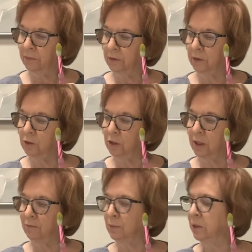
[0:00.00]
You should
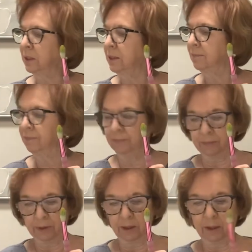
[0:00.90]
have plenty
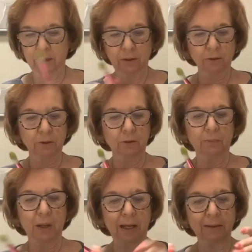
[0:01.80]
in those little
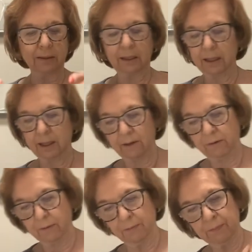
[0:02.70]
pods that I gave
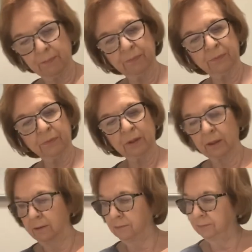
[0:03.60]

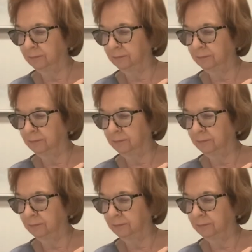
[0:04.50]
you.